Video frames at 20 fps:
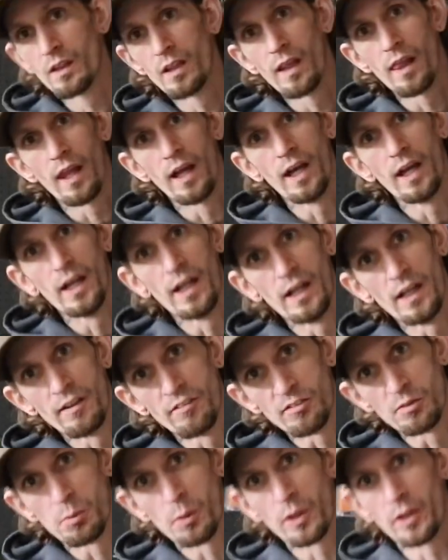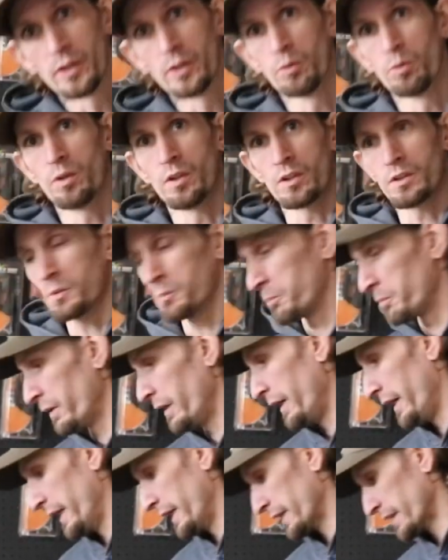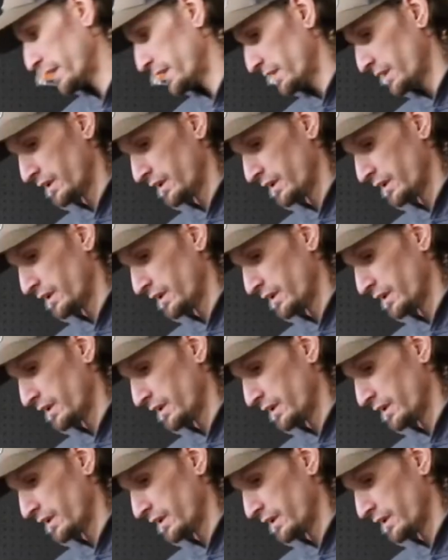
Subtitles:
Hey everybody, welcome back.